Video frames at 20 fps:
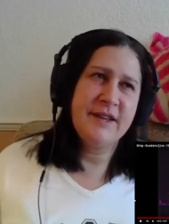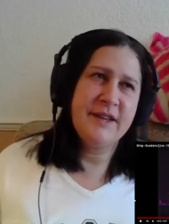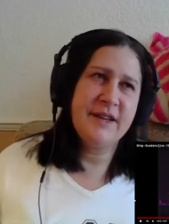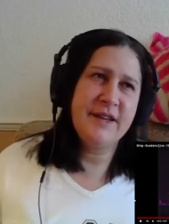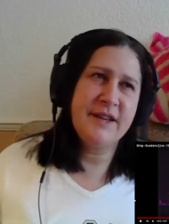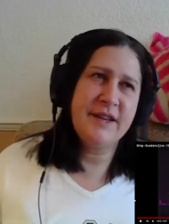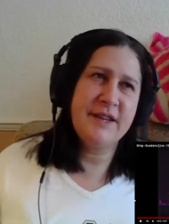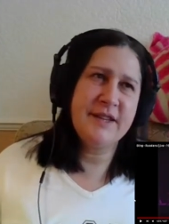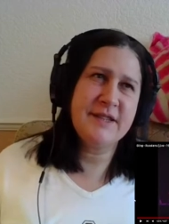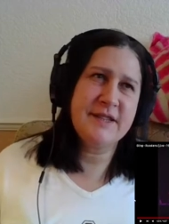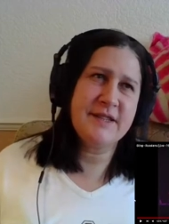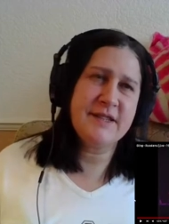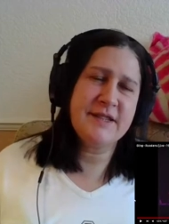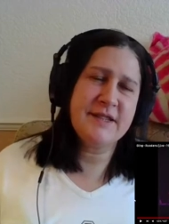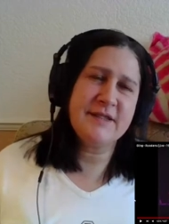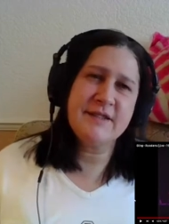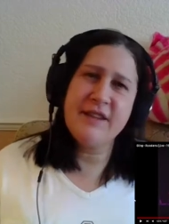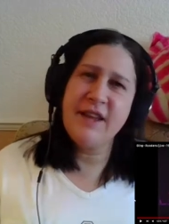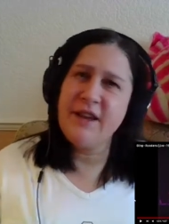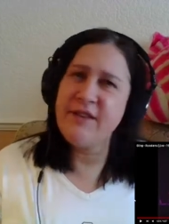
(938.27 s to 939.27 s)
it's
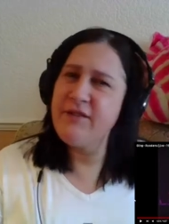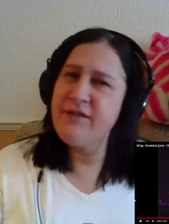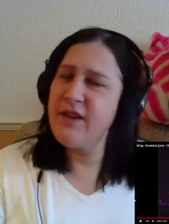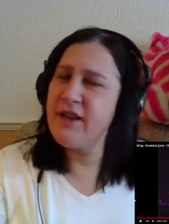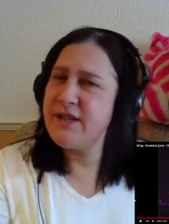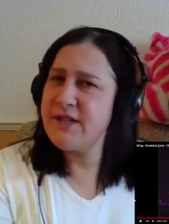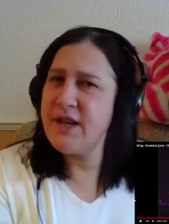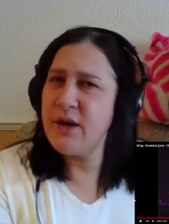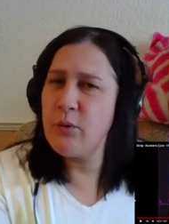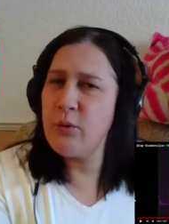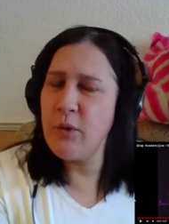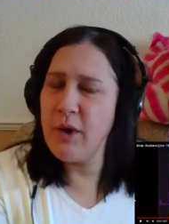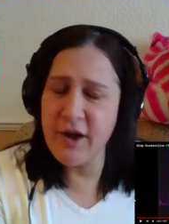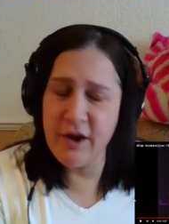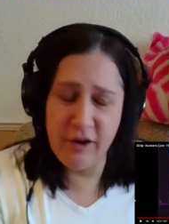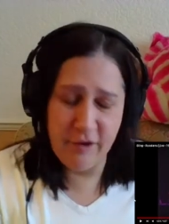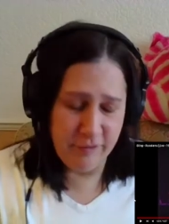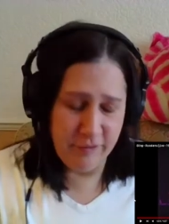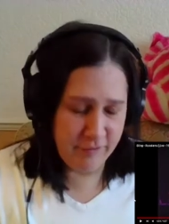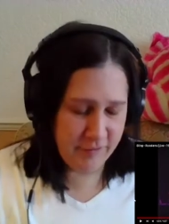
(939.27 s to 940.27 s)
like they're set way
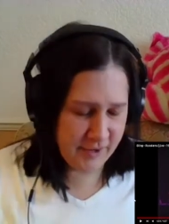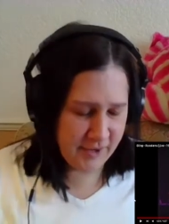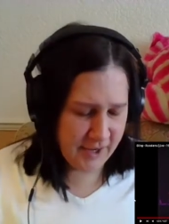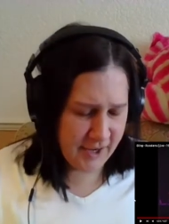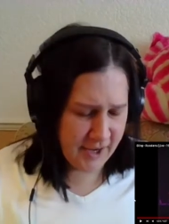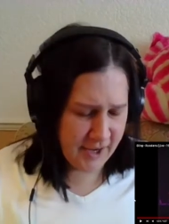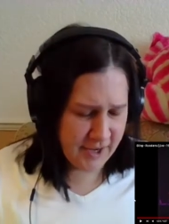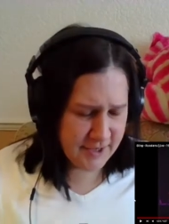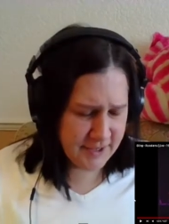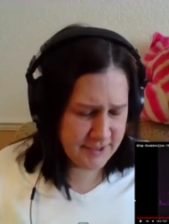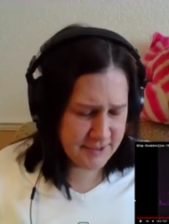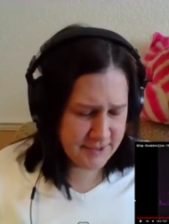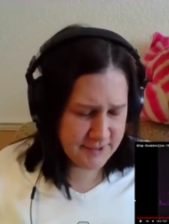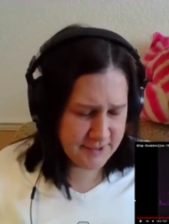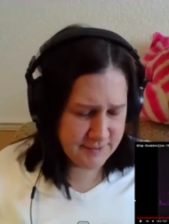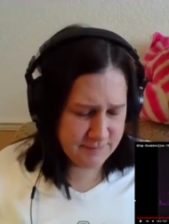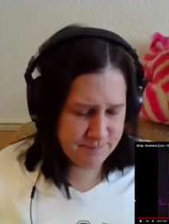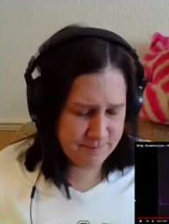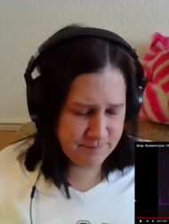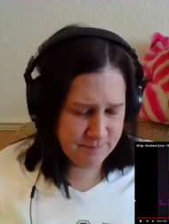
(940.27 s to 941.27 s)
off, and
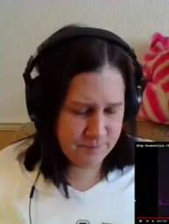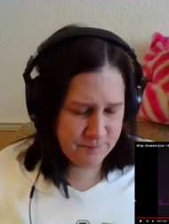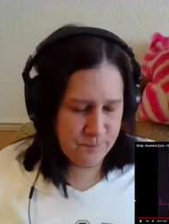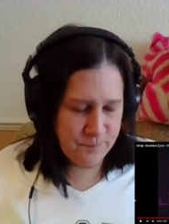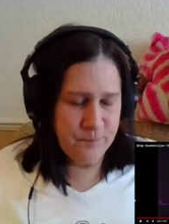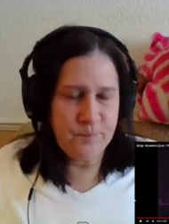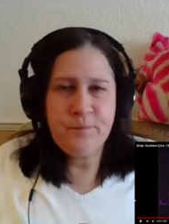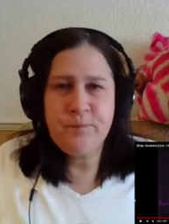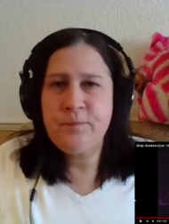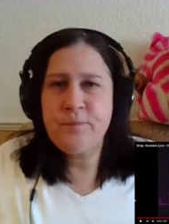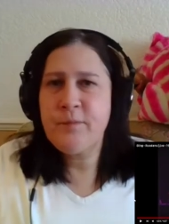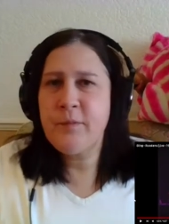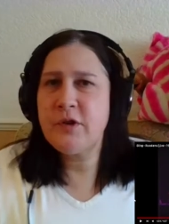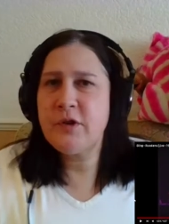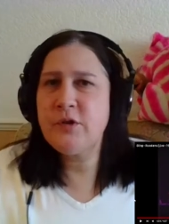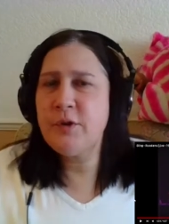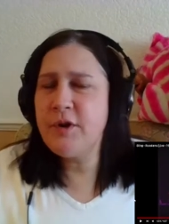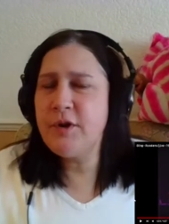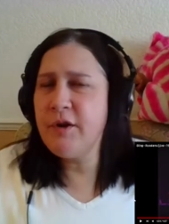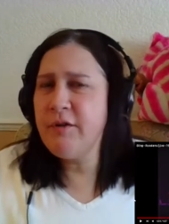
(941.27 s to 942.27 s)

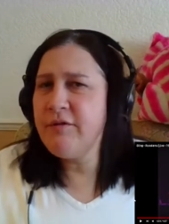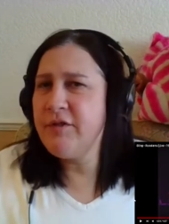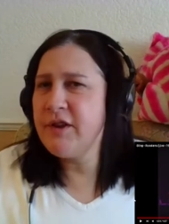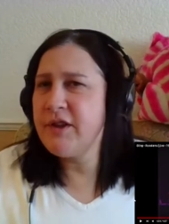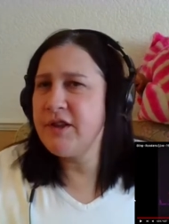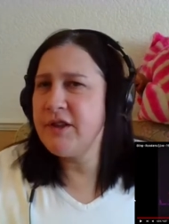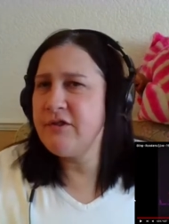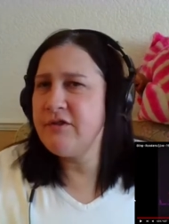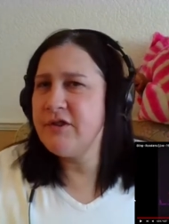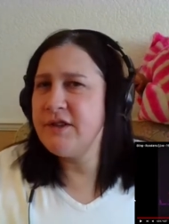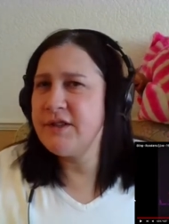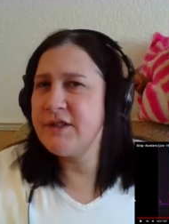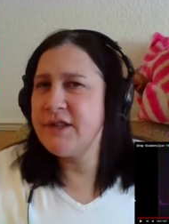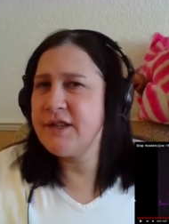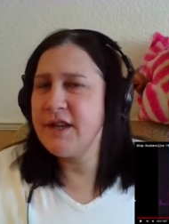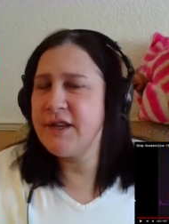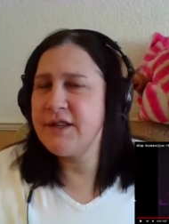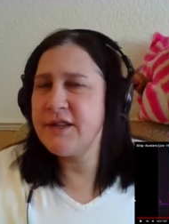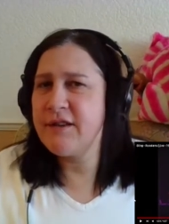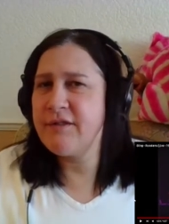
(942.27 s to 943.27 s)
so I don't think there is
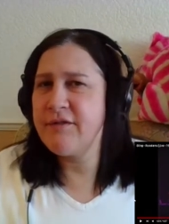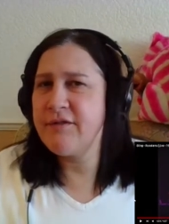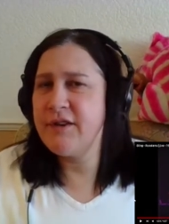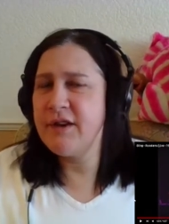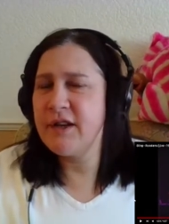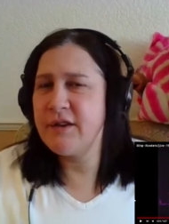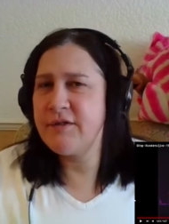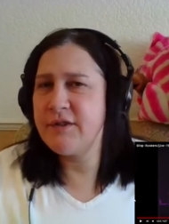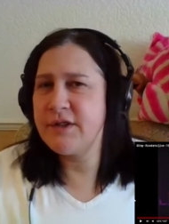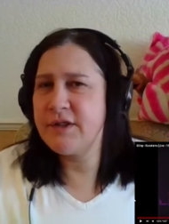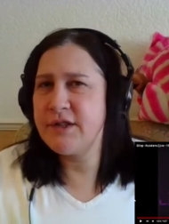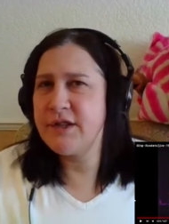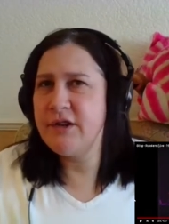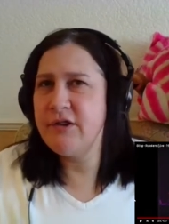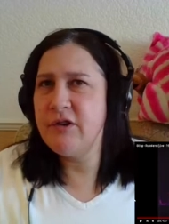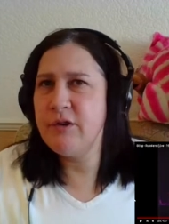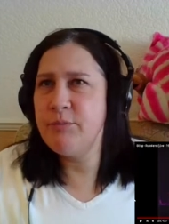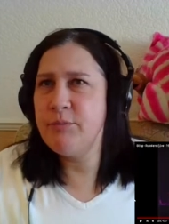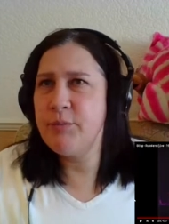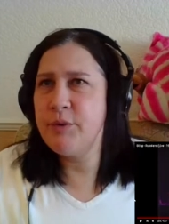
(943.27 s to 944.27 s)
like that feeling of
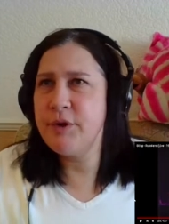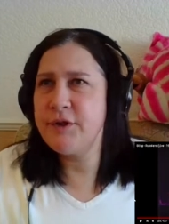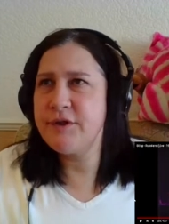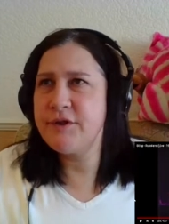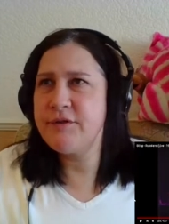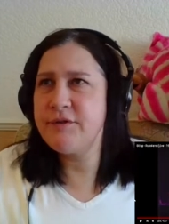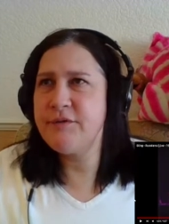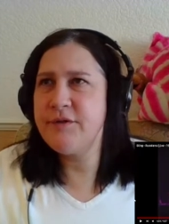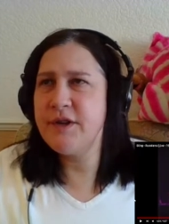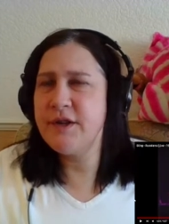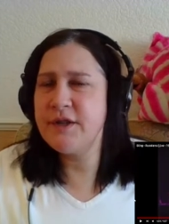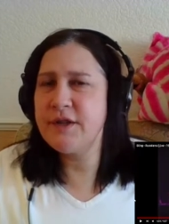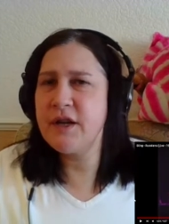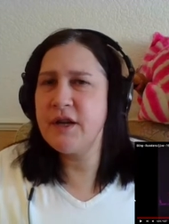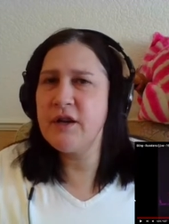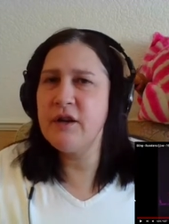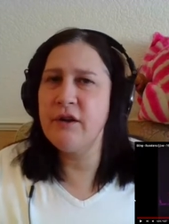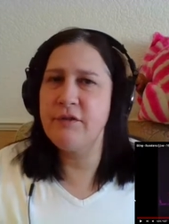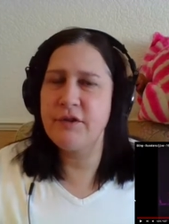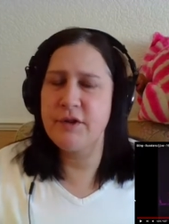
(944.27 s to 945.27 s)
hysteria, but there's a
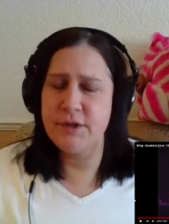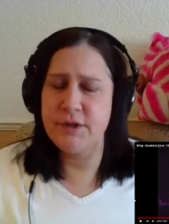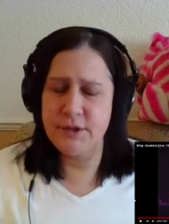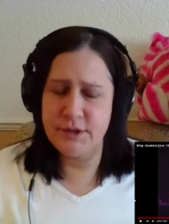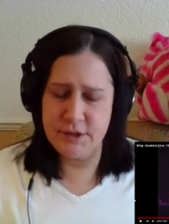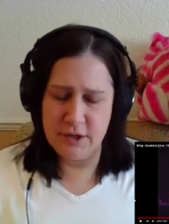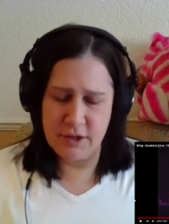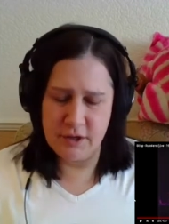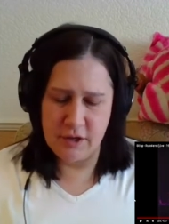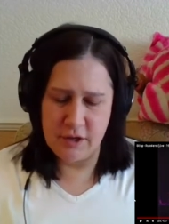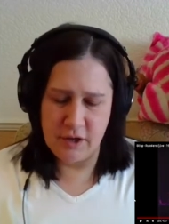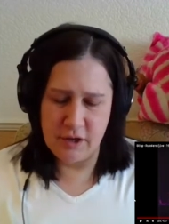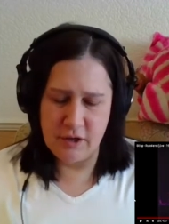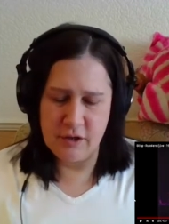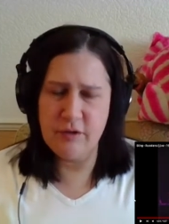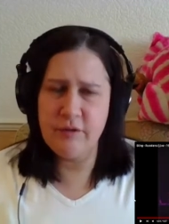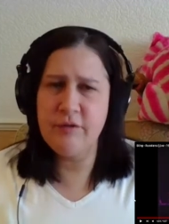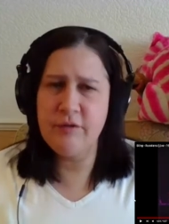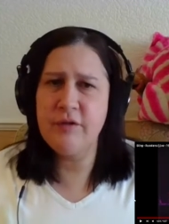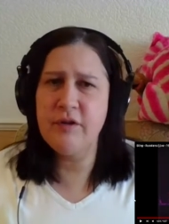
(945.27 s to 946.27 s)
lot of concern
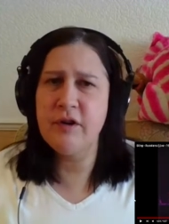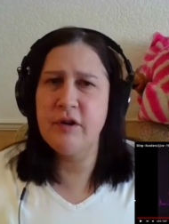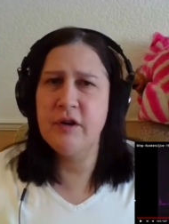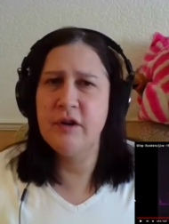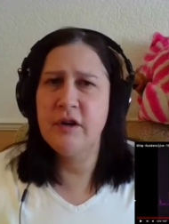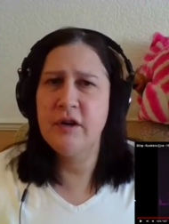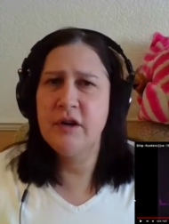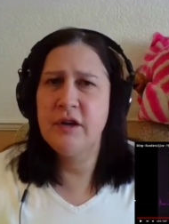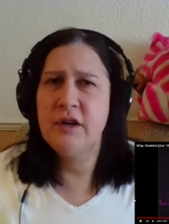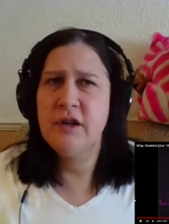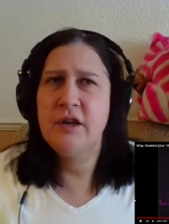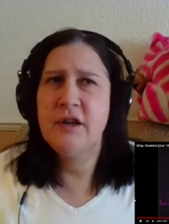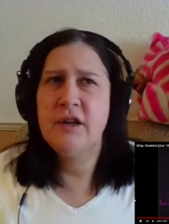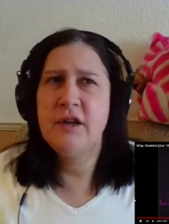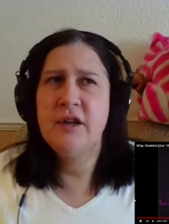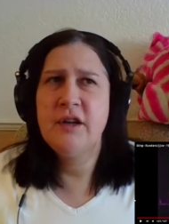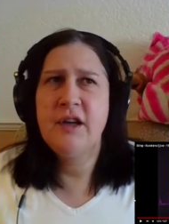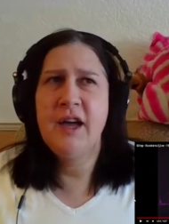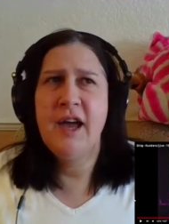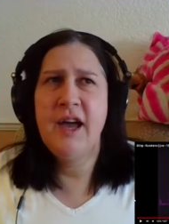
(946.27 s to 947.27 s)
over
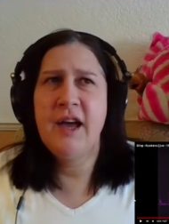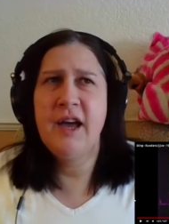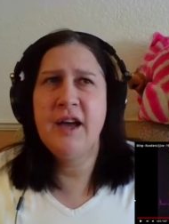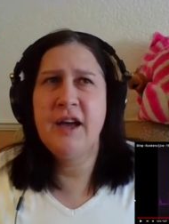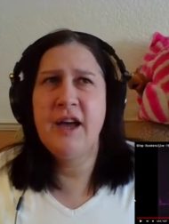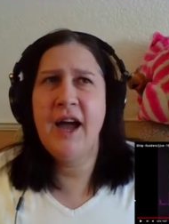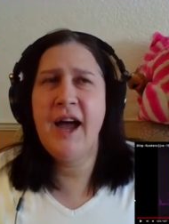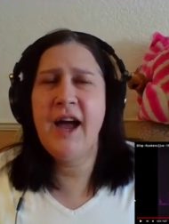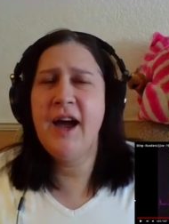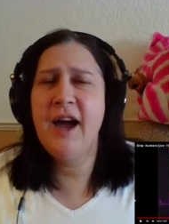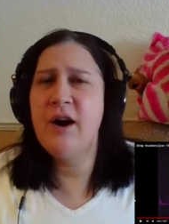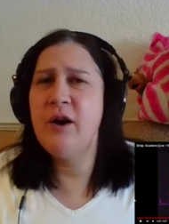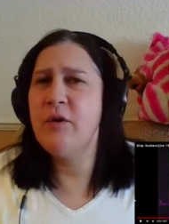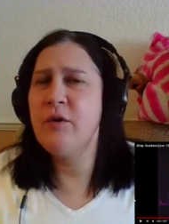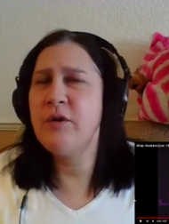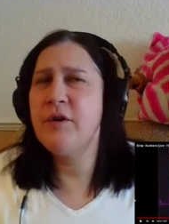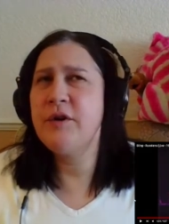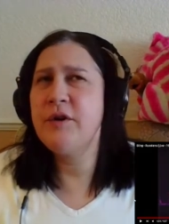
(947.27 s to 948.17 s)
how